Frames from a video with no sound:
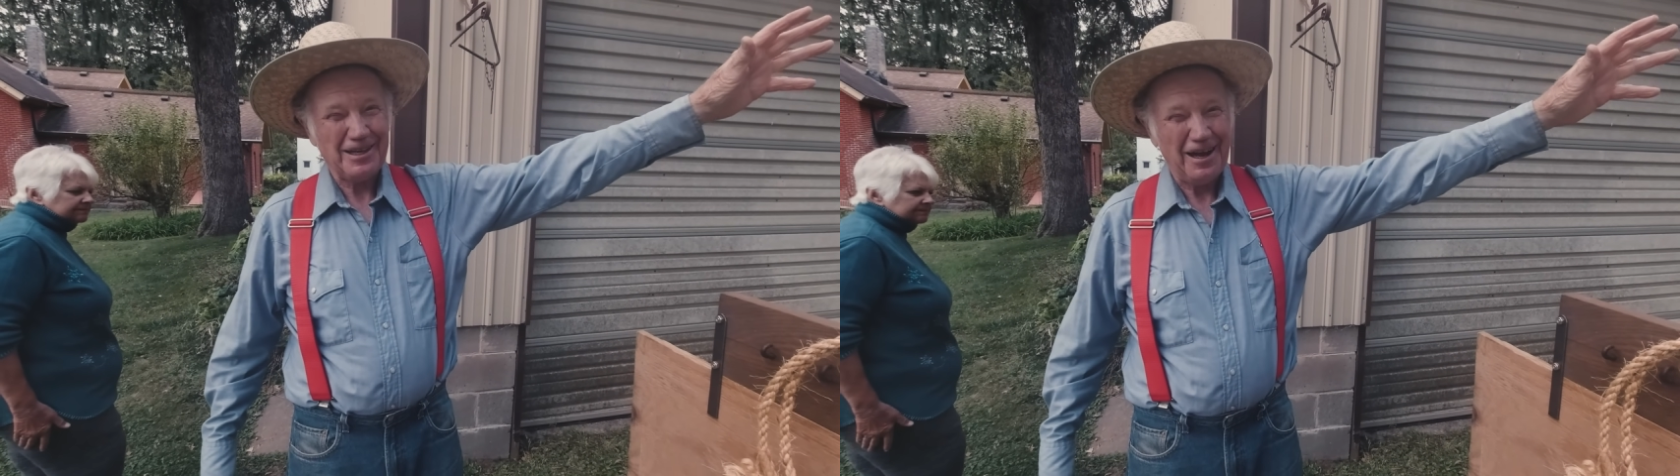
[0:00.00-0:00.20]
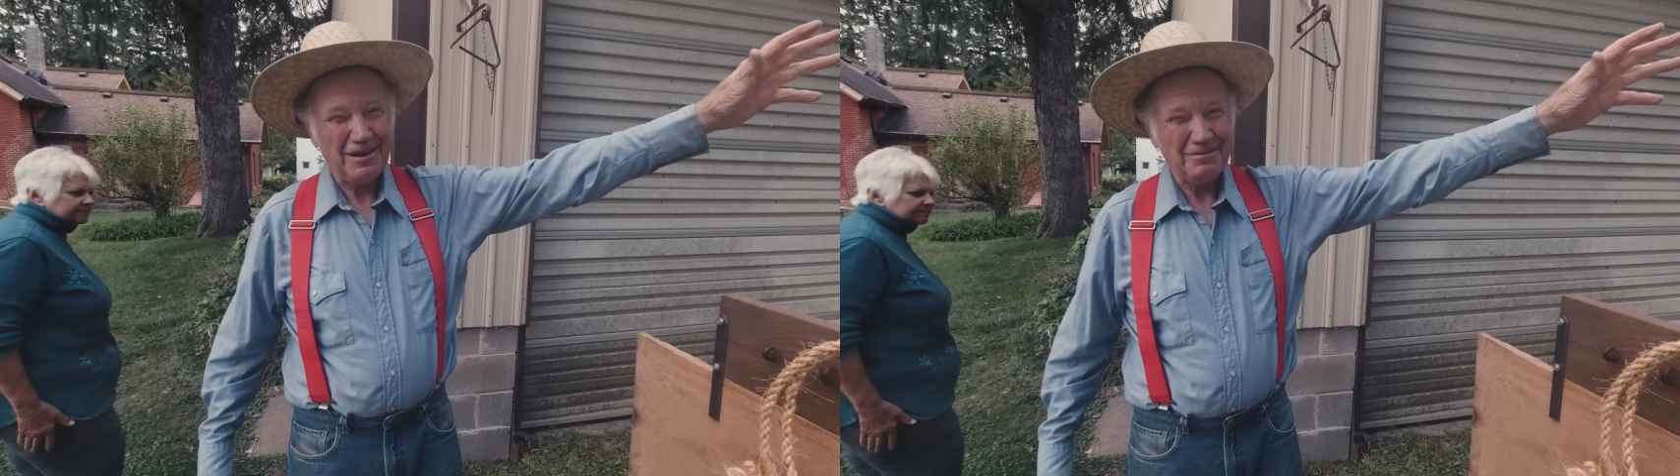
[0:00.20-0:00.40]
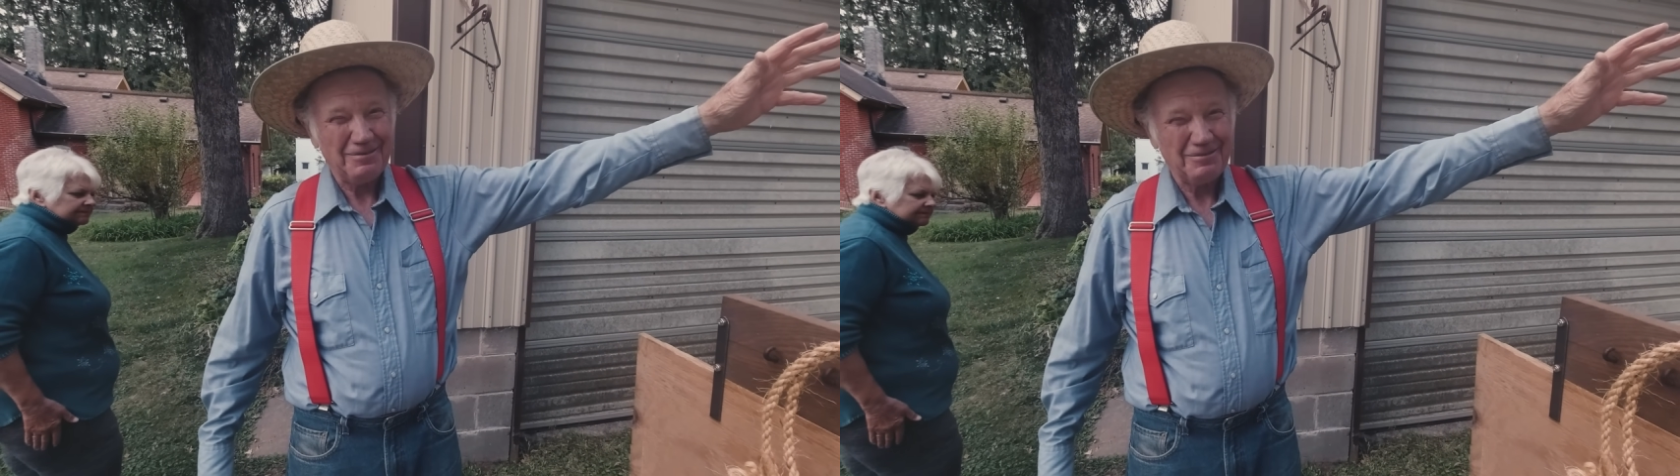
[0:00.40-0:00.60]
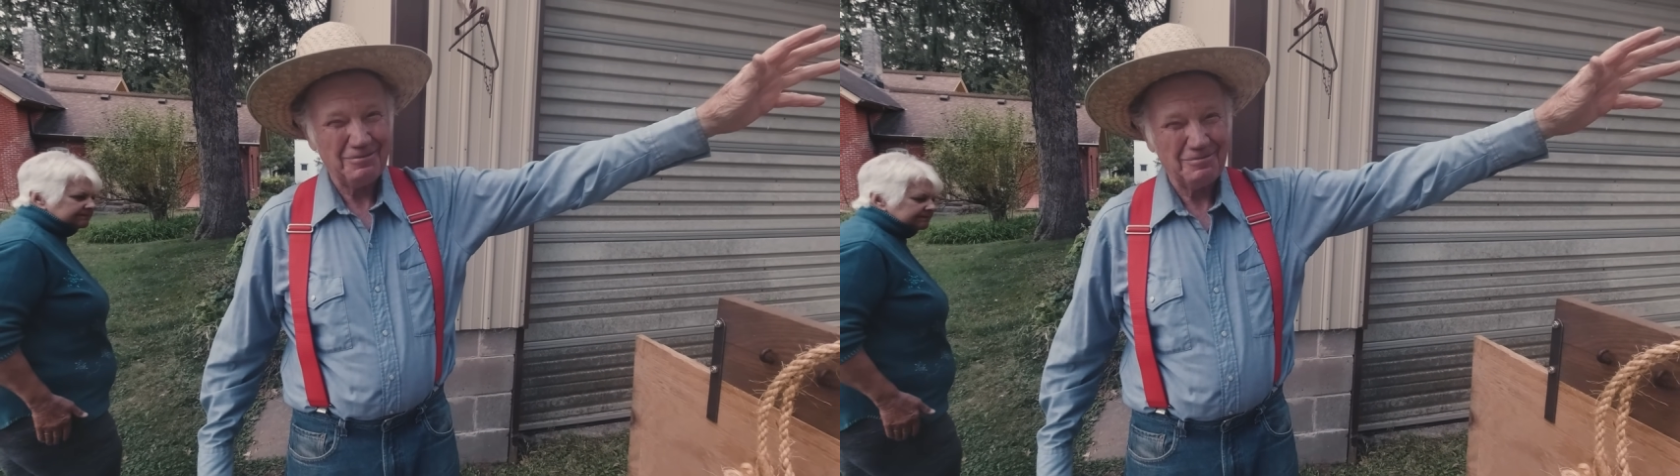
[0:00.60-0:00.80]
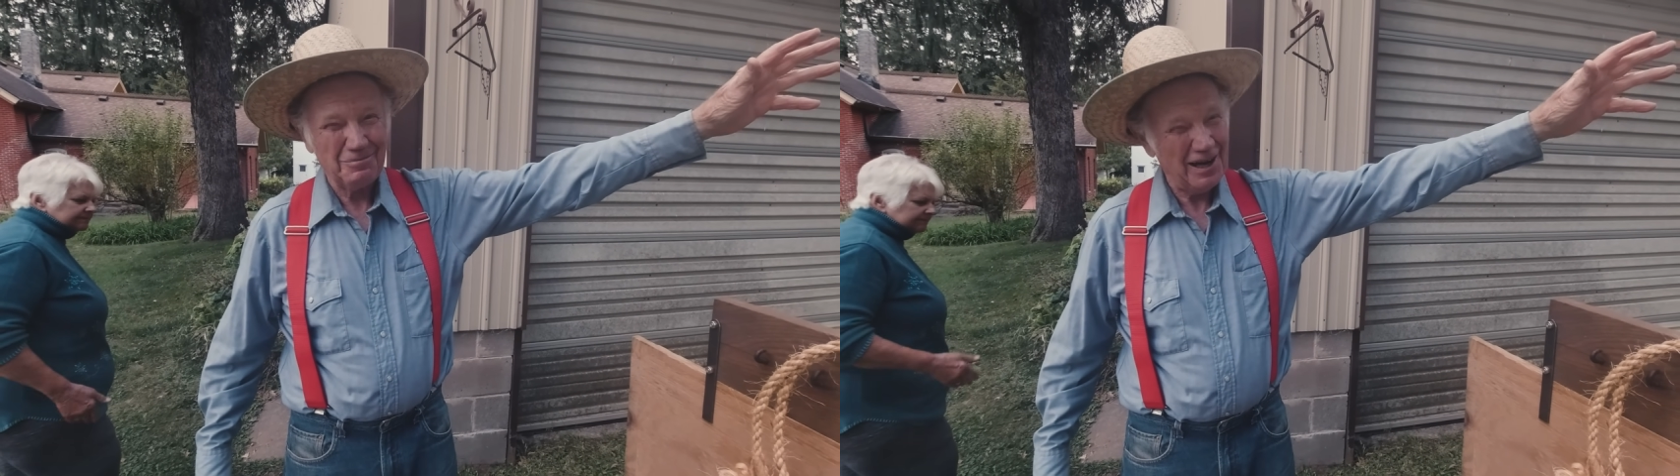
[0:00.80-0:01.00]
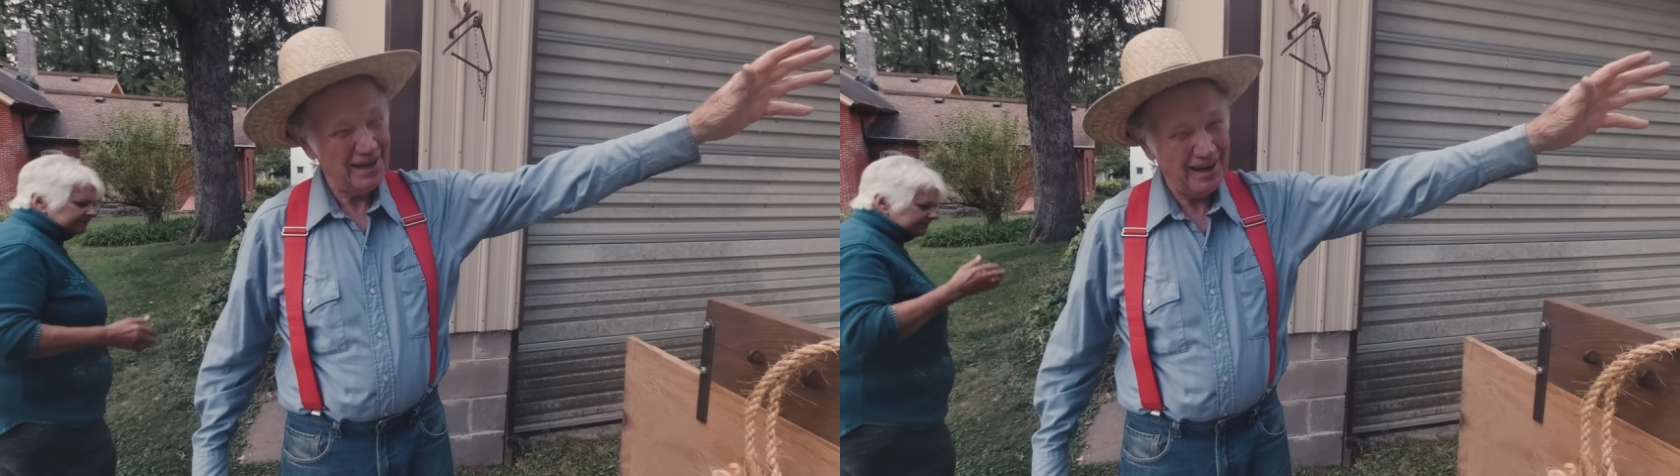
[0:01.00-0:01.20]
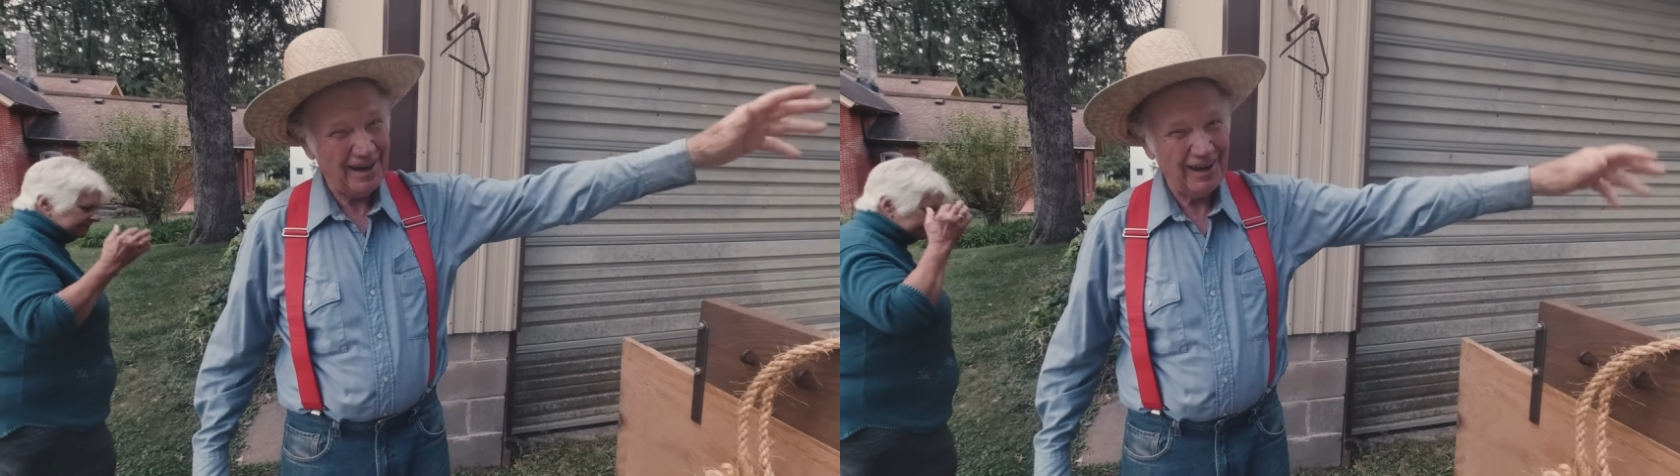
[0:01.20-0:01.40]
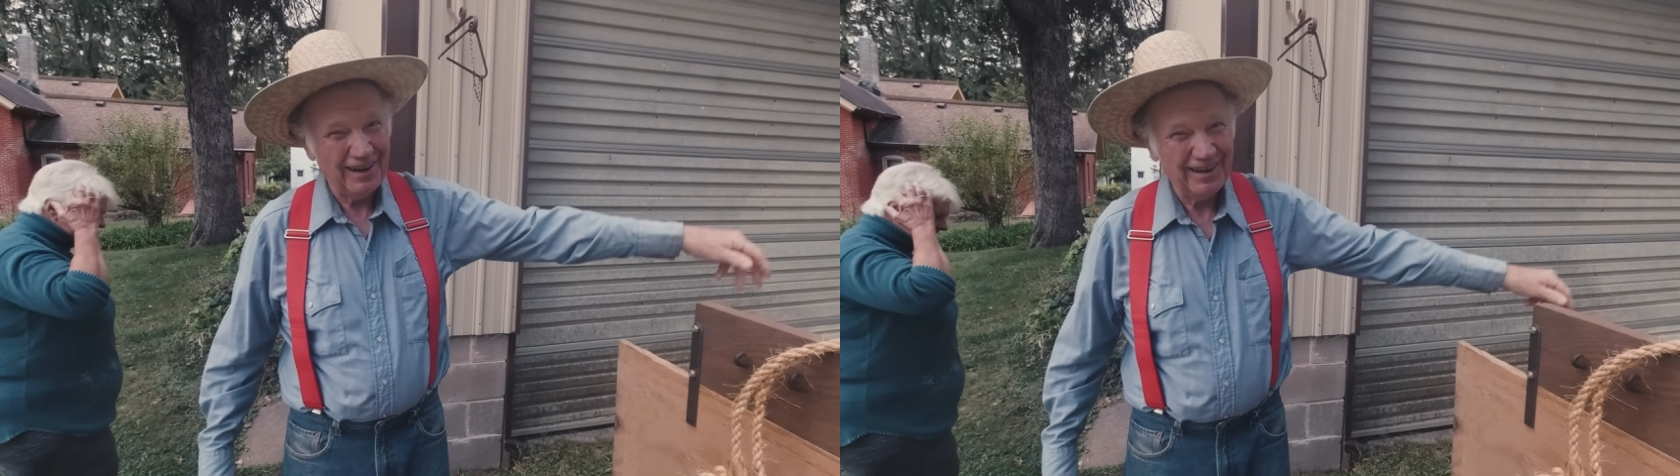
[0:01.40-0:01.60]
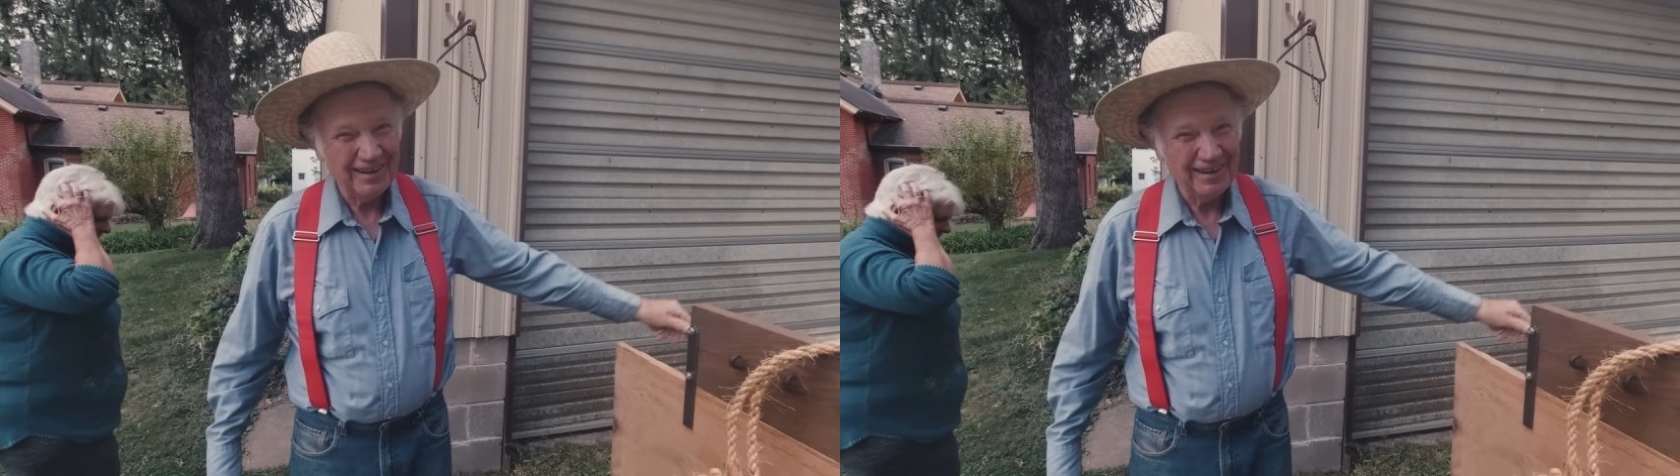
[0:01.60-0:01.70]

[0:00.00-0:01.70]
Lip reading: time. Bye now.